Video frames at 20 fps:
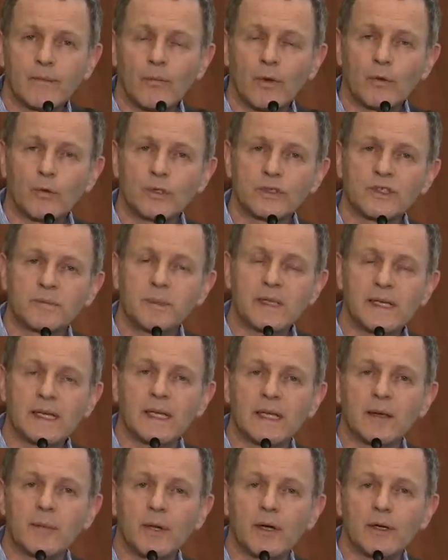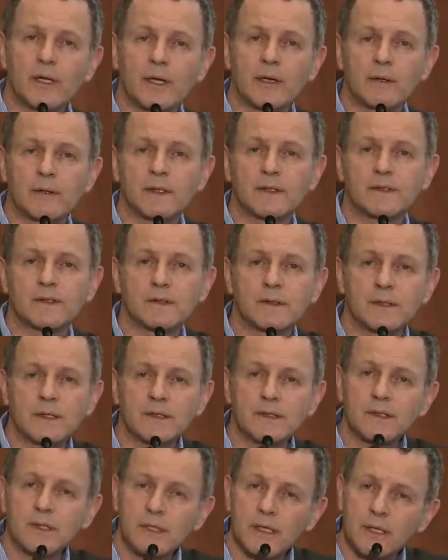what we're speaking about here
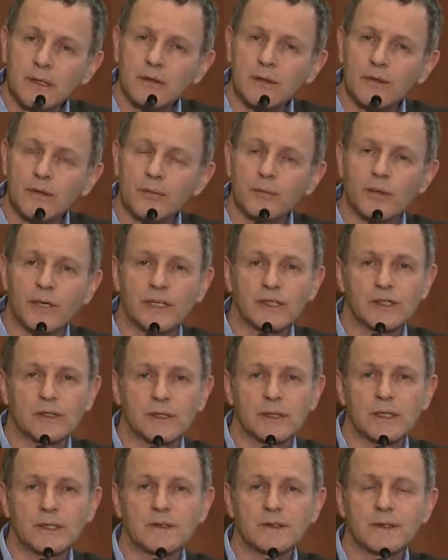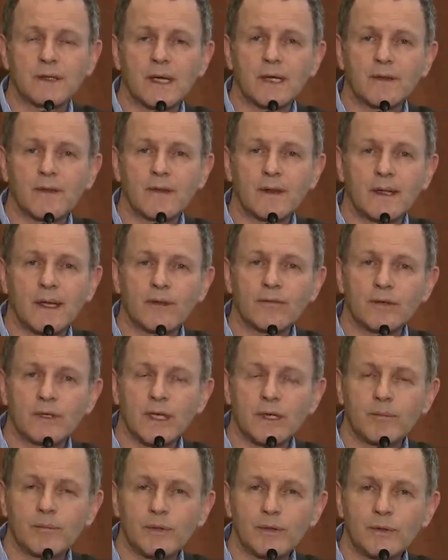is clinical depression. It's not the
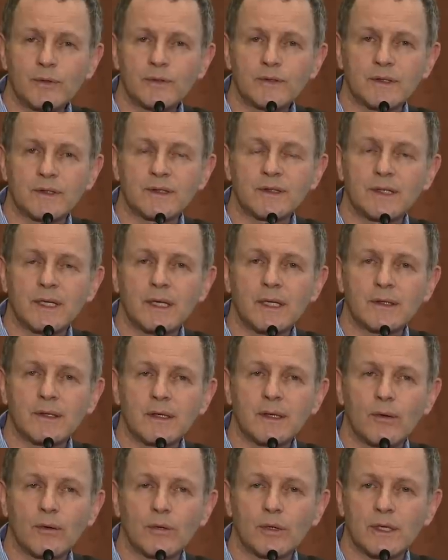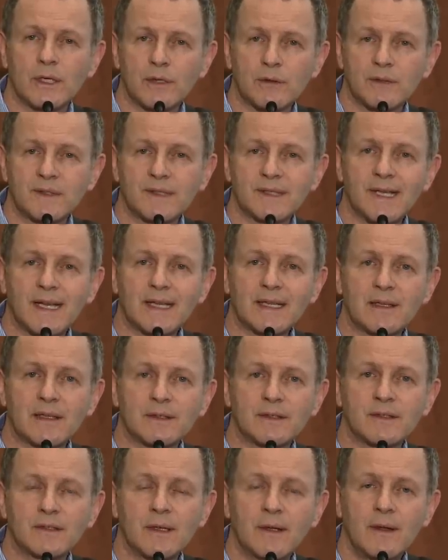everyday blues, it's not ordinary
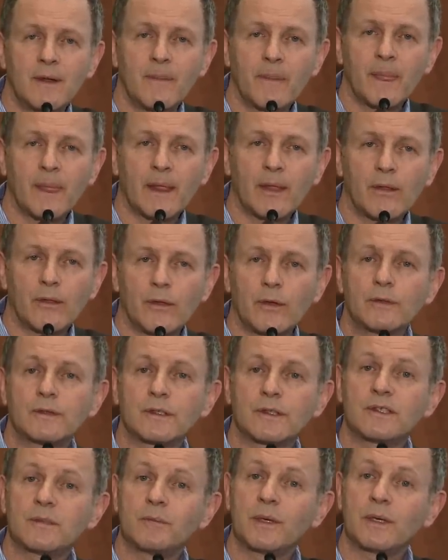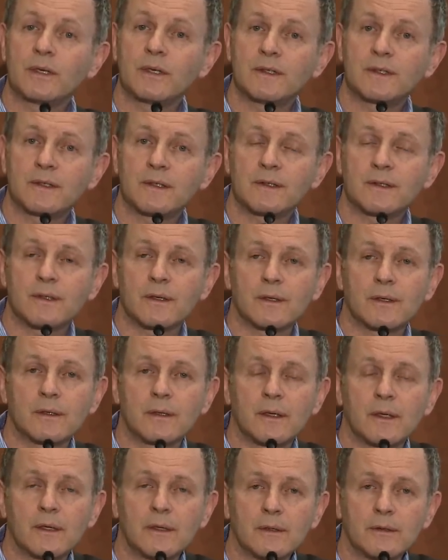sadness. Those experiences
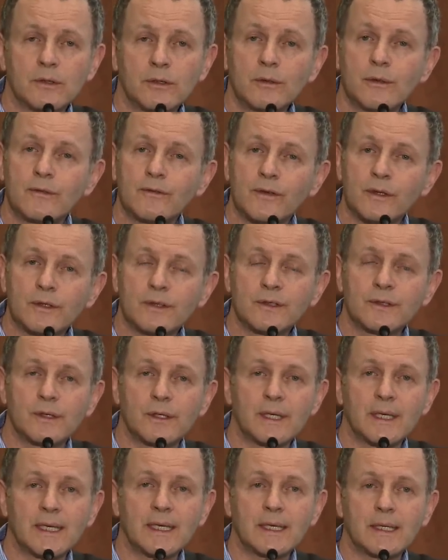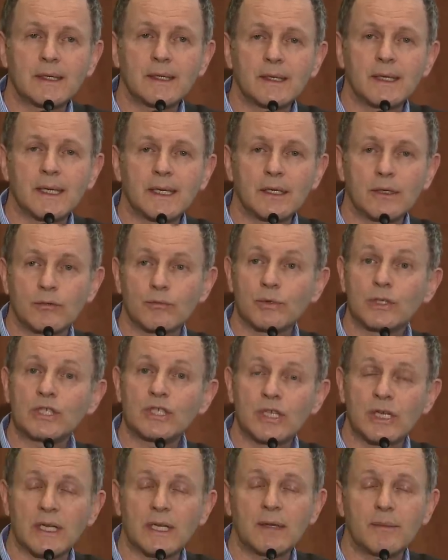are universal and
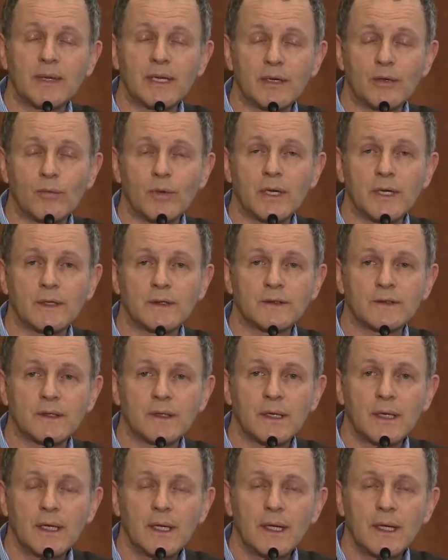enriching in many ways.